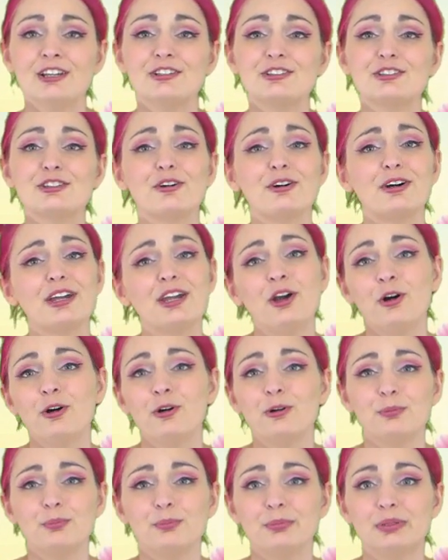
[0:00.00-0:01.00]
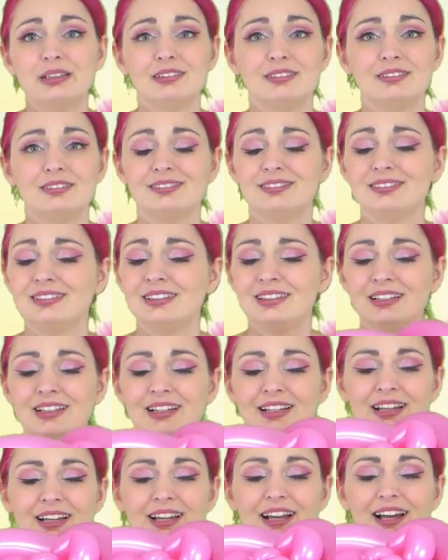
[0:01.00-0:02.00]
So I hope
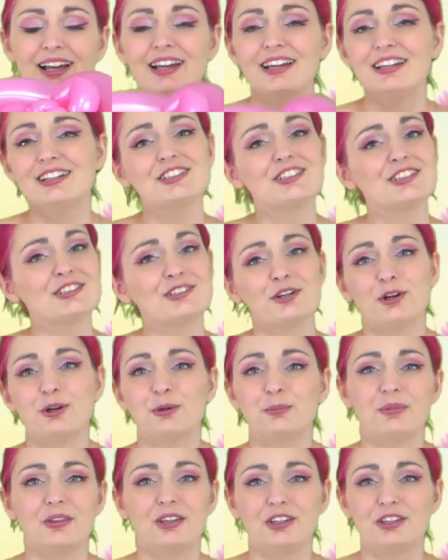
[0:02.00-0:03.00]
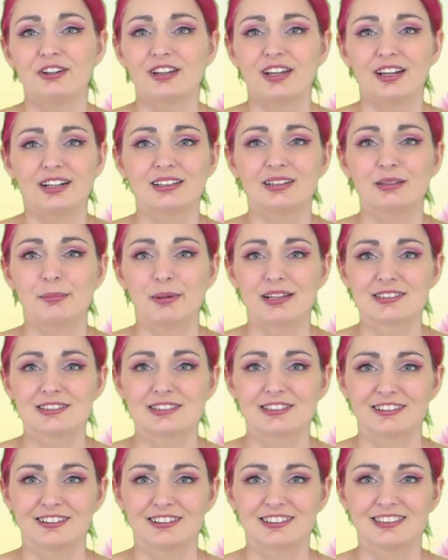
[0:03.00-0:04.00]
I just hope that you're getting the best
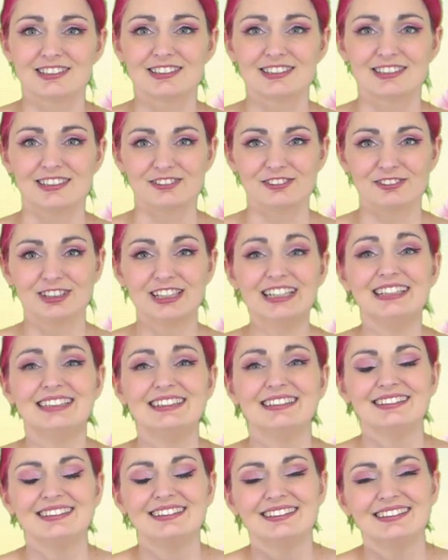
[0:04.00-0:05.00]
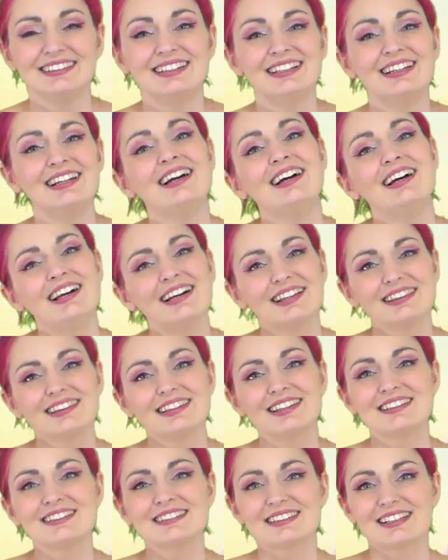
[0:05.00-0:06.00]
out of this too.
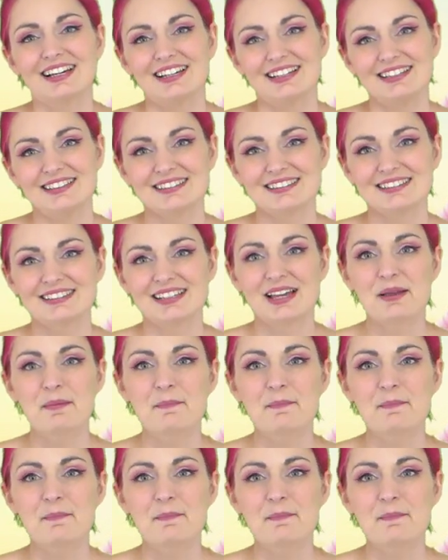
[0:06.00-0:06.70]
Thanks, guys.